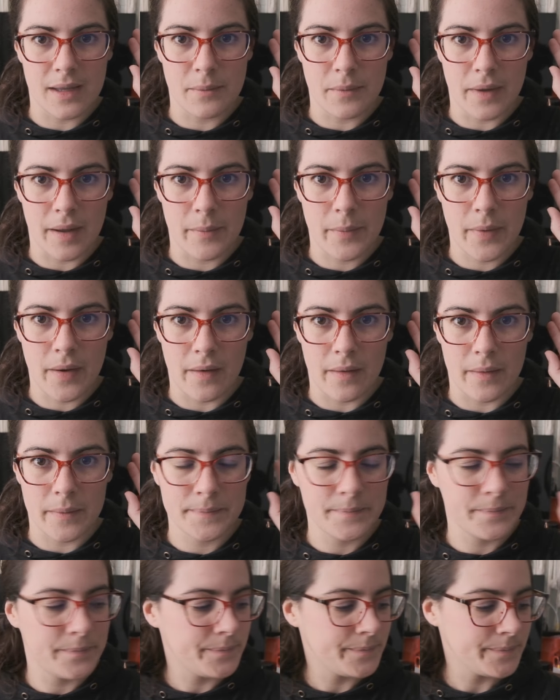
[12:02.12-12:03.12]
in my
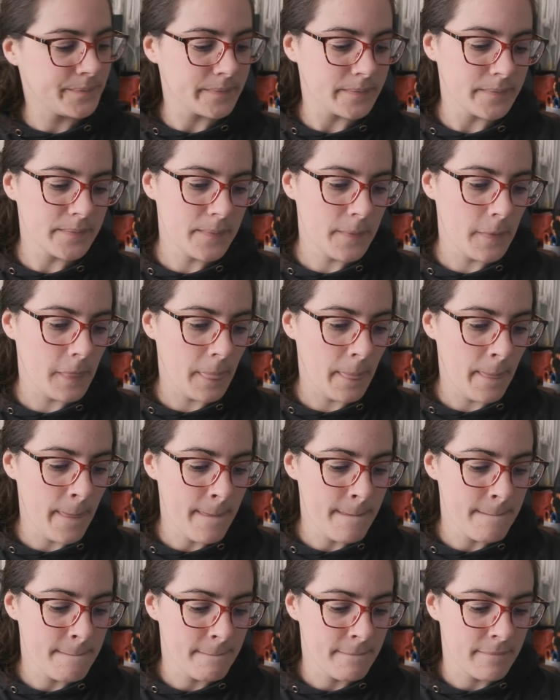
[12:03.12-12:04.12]
palm,
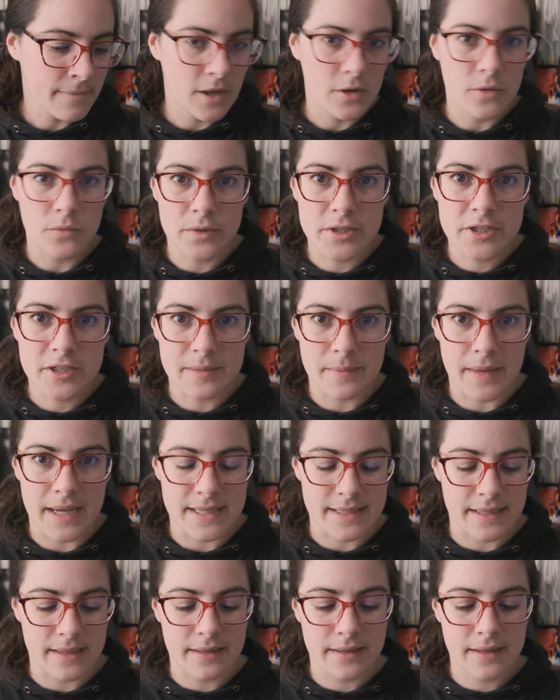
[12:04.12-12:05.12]
which is
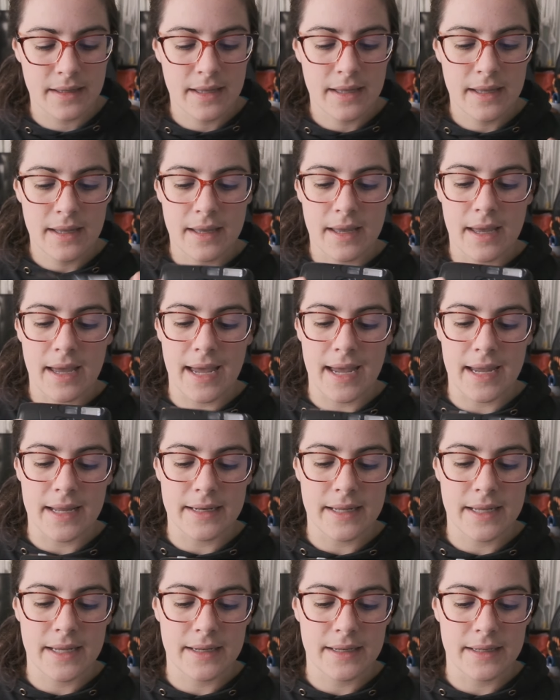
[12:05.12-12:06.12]
amazing.
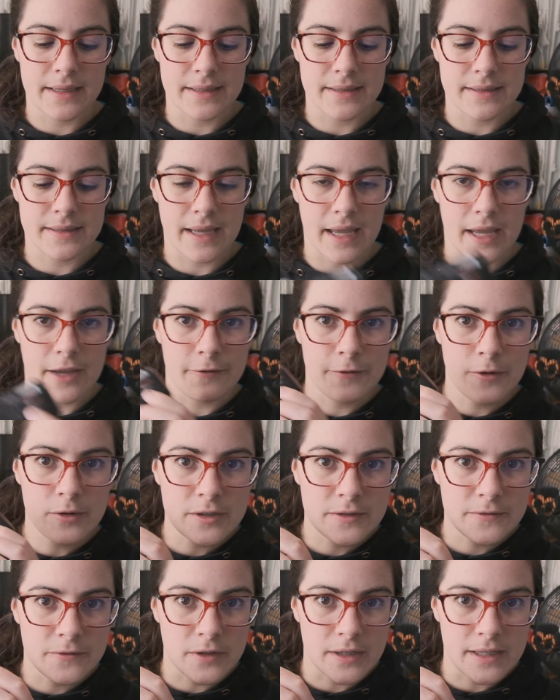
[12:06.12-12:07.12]
And it is a
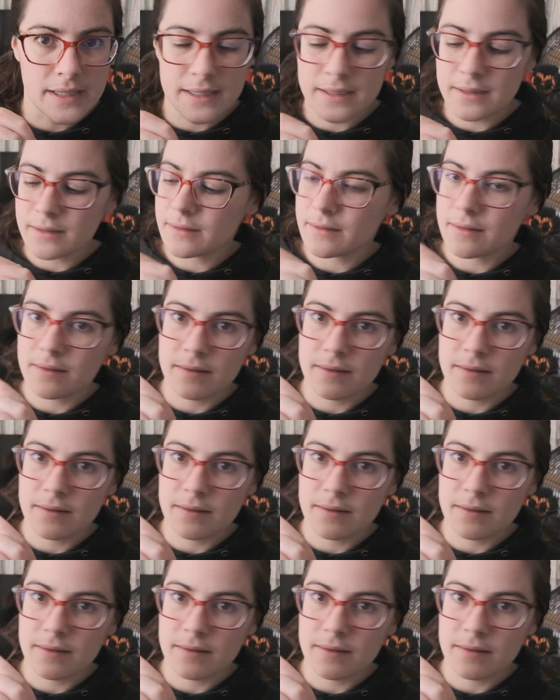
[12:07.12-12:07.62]
focus free